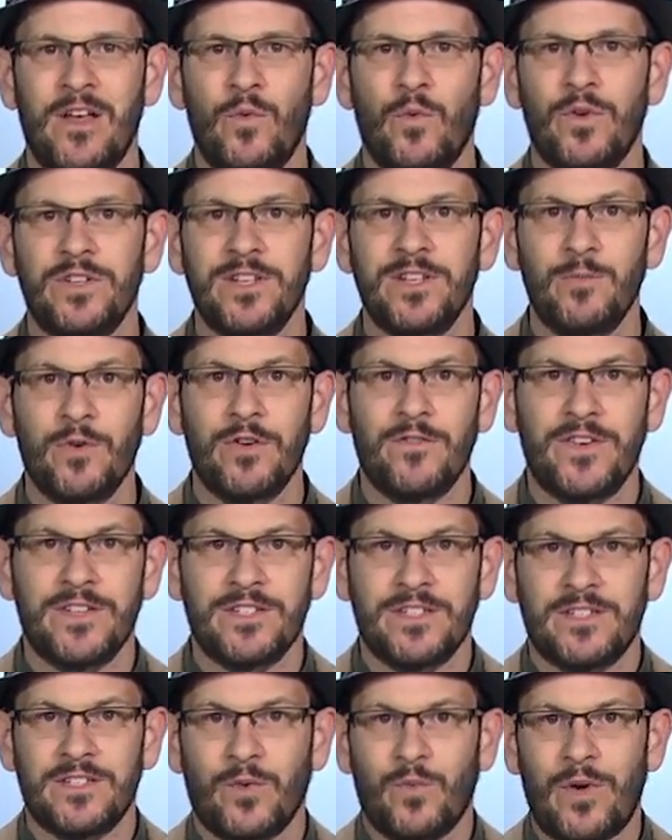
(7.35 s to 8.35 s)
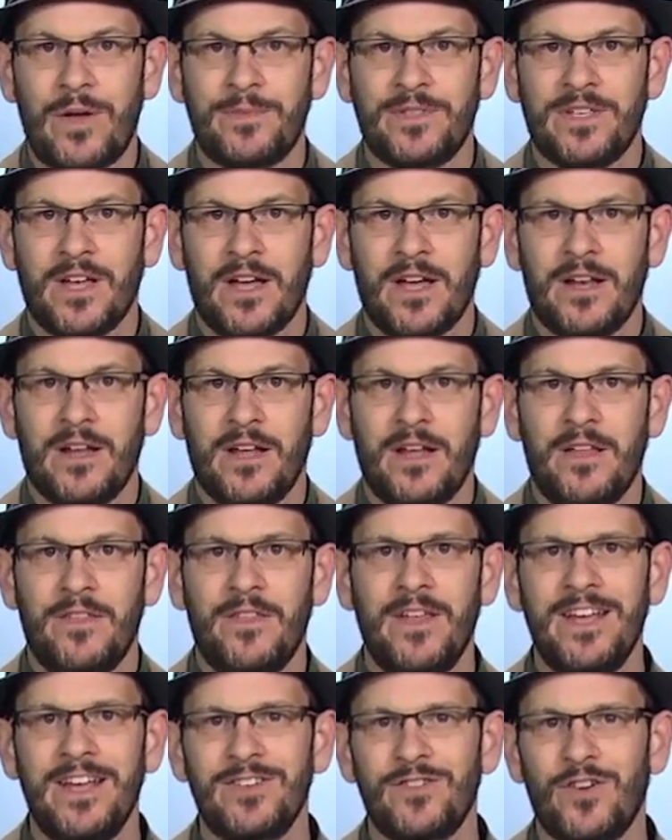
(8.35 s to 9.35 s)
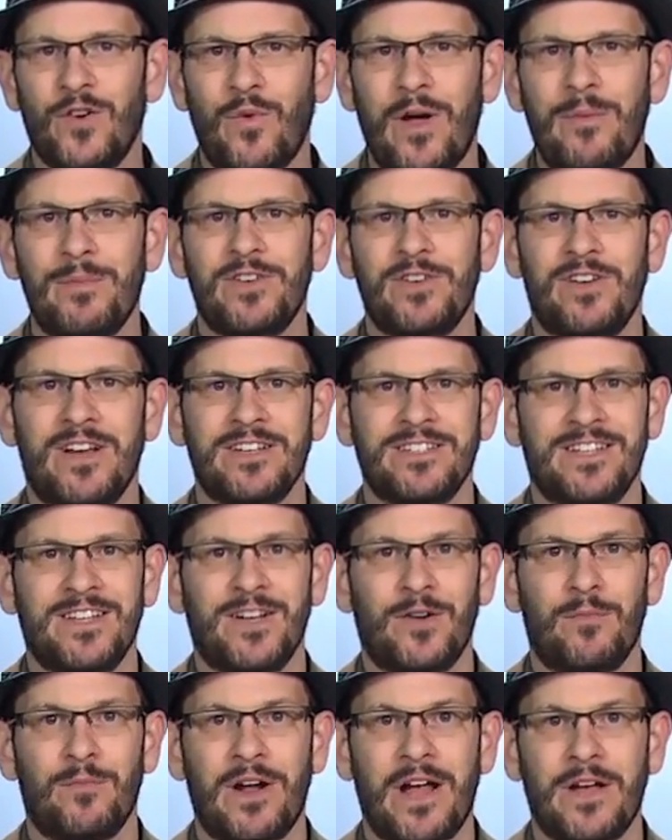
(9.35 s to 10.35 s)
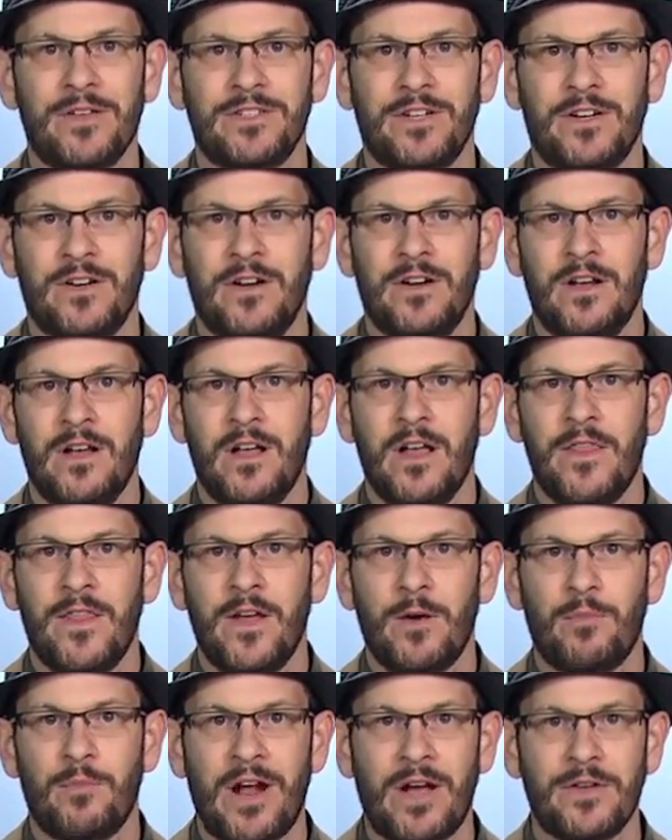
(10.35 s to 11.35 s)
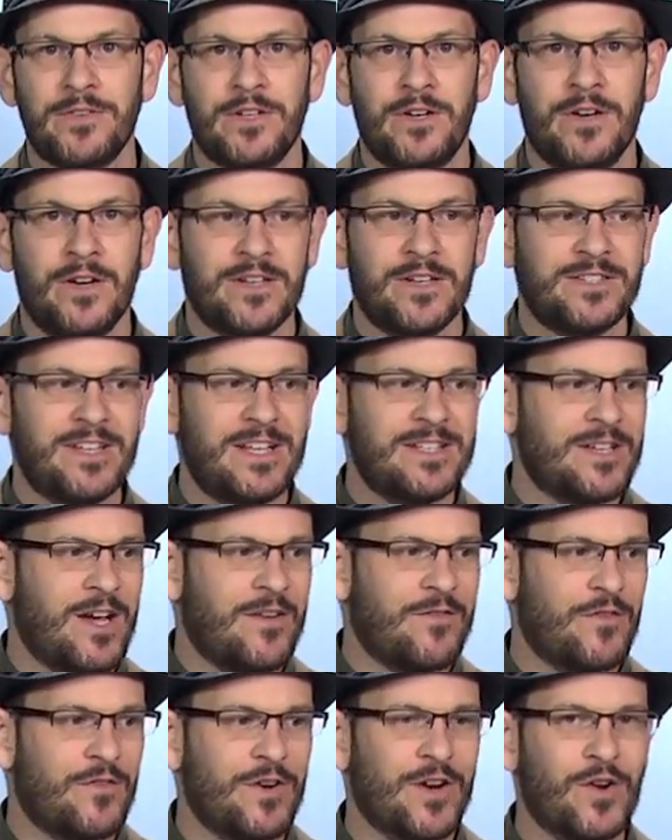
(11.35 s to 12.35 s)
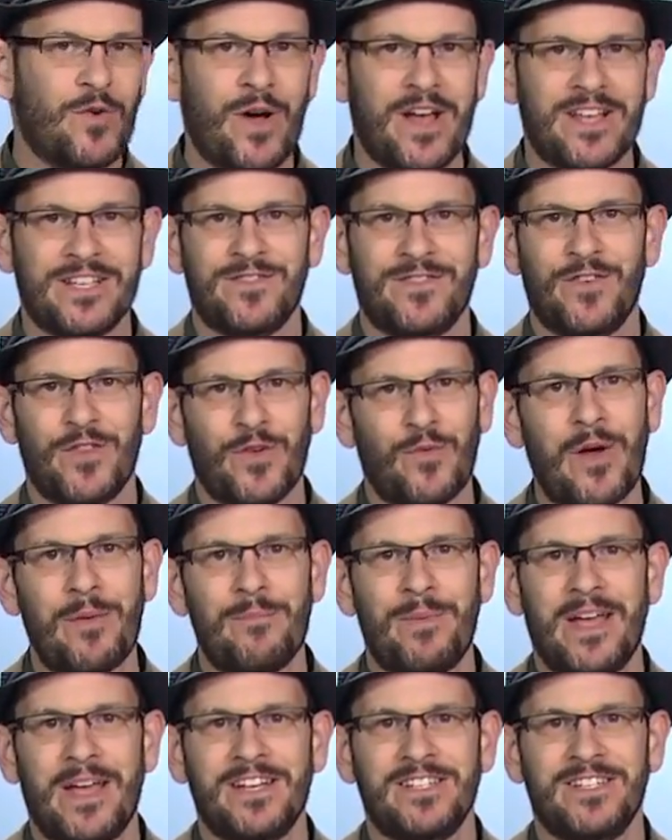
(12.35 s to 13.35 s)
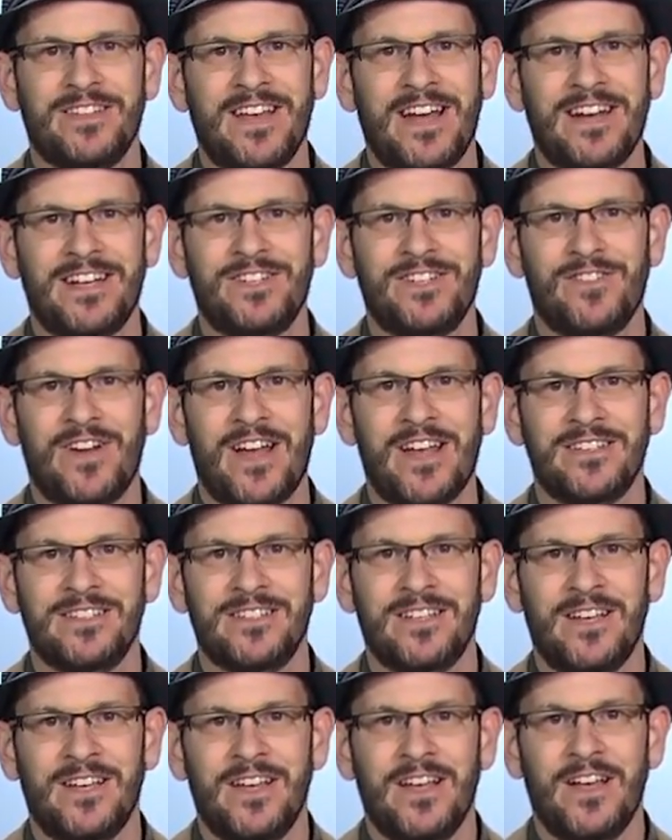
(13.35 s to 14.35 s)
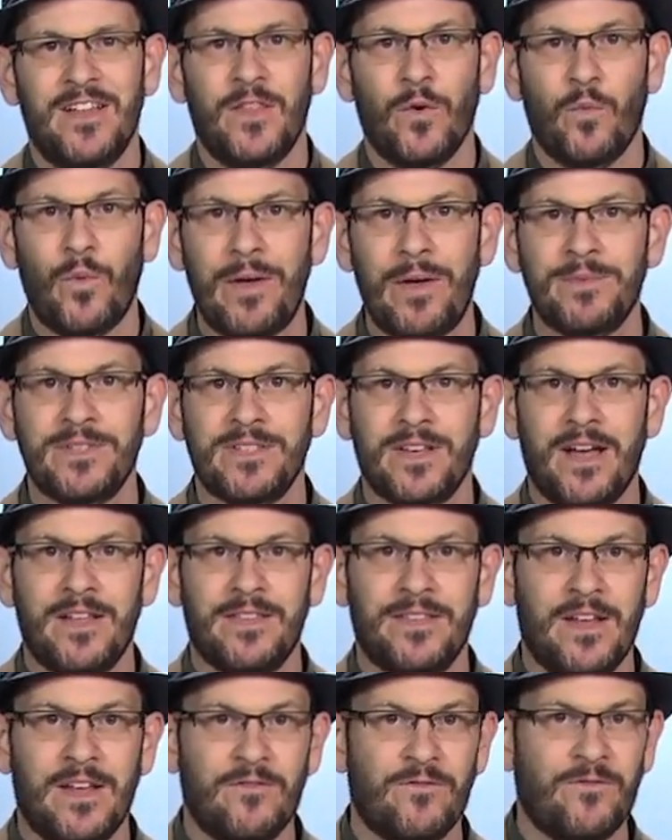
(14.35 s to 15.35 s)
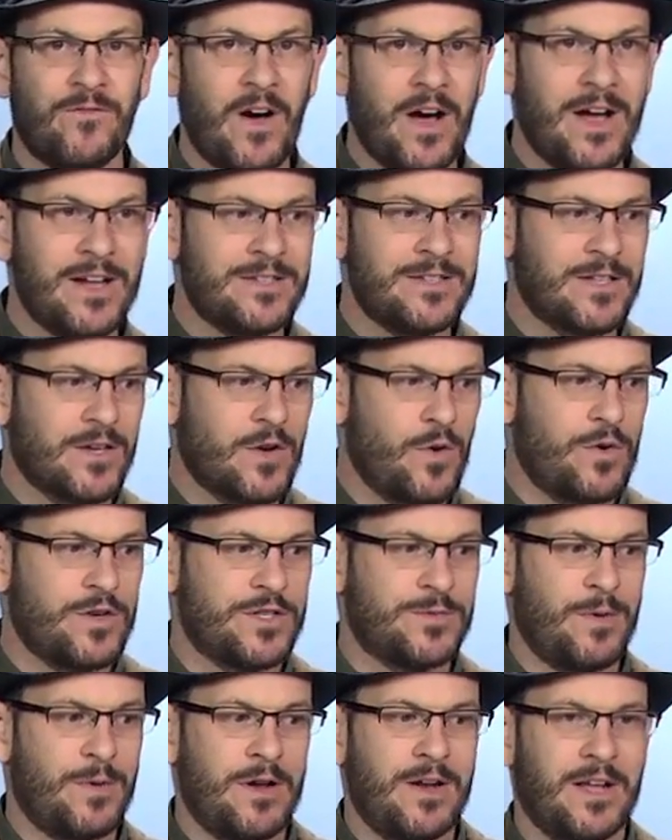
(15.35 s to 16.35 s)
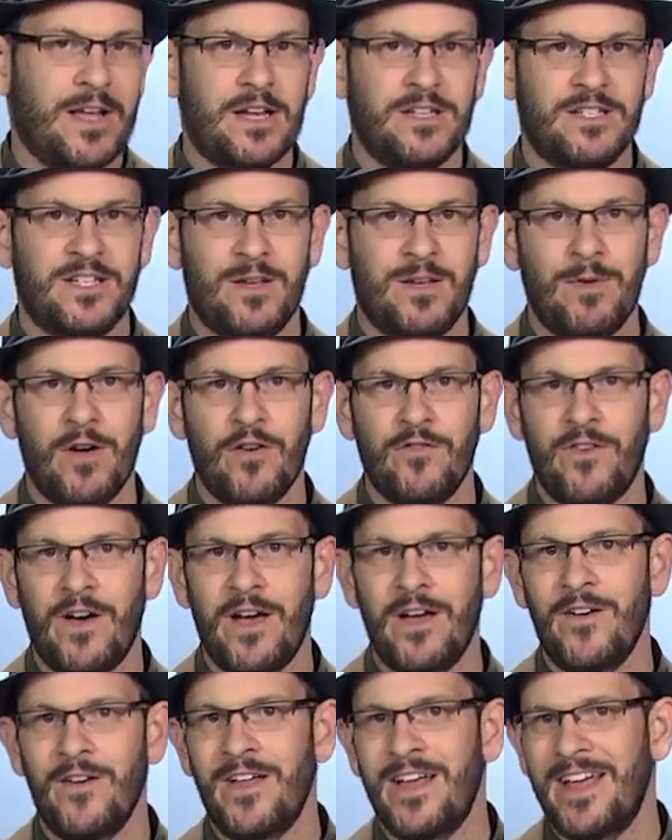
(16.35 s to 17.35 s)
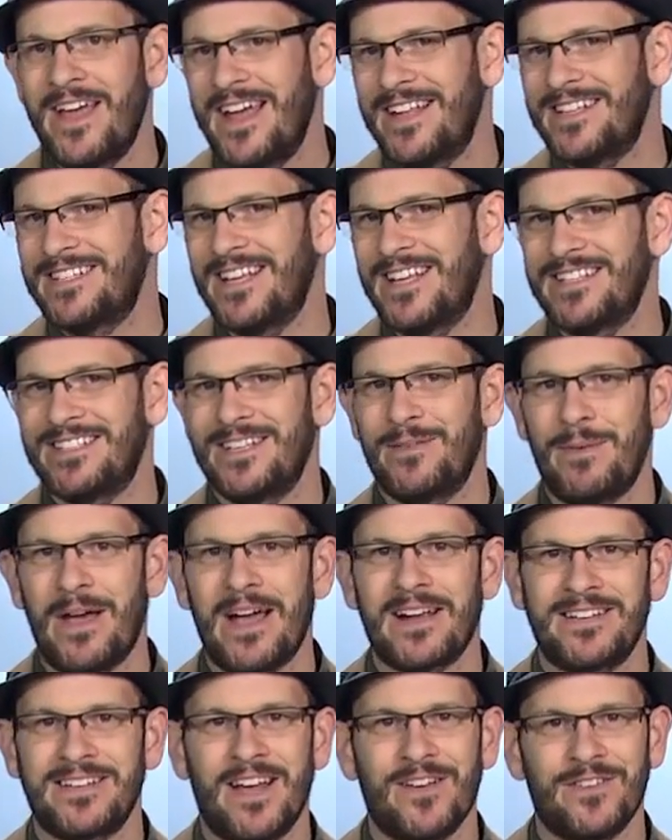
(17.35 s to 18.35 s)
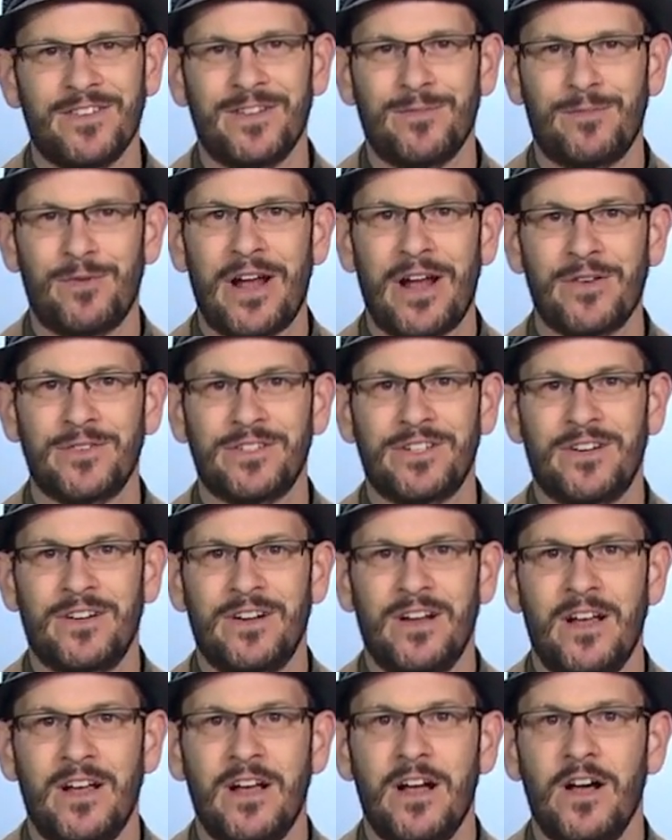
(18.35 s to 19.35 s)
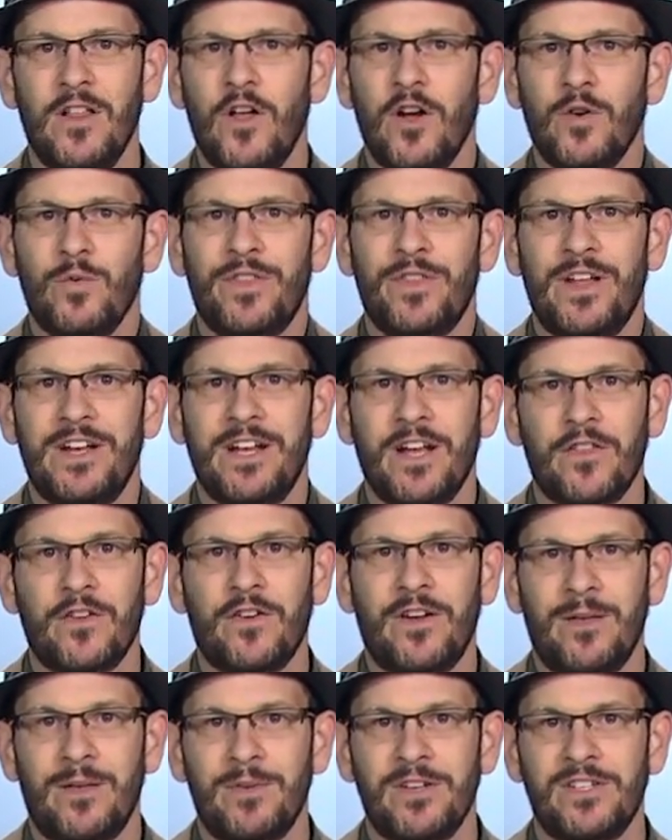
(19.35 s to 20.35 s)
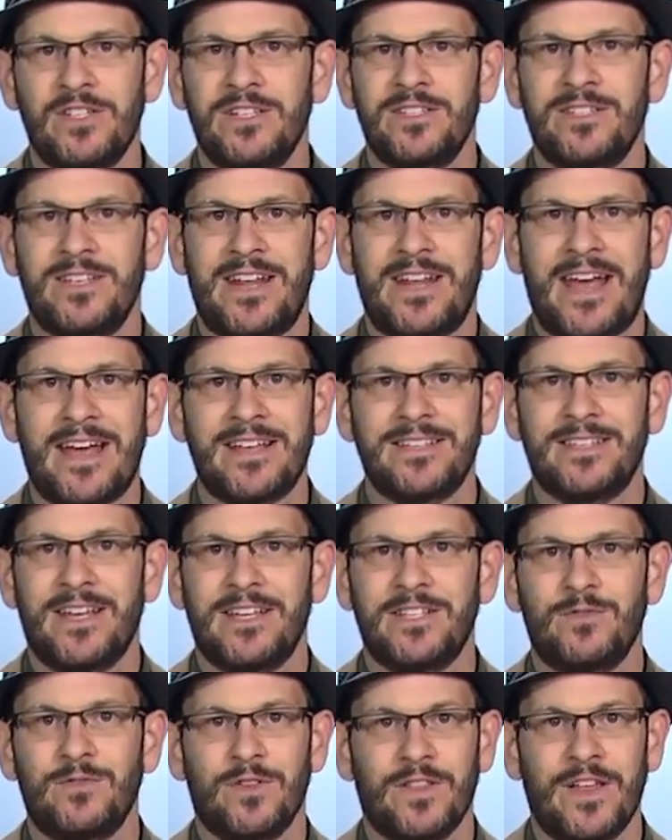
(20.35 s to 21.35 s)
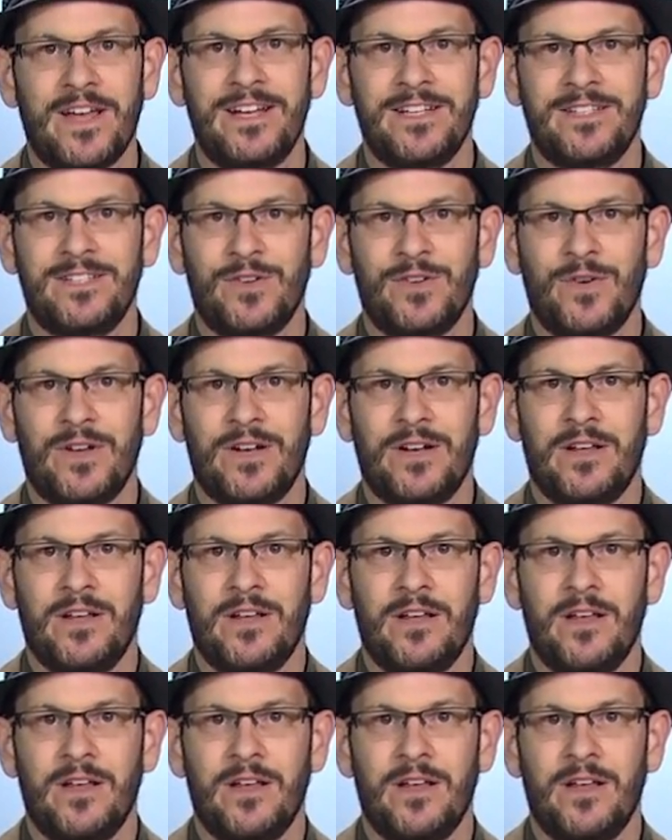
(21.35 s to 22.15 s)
When someone visits a website, they enter a web address in their browser. Their browser sends off a request for the web page at that address. The website then finds the corresponding HTML file and sends it back down to the browser, along with any other images and assets related to it.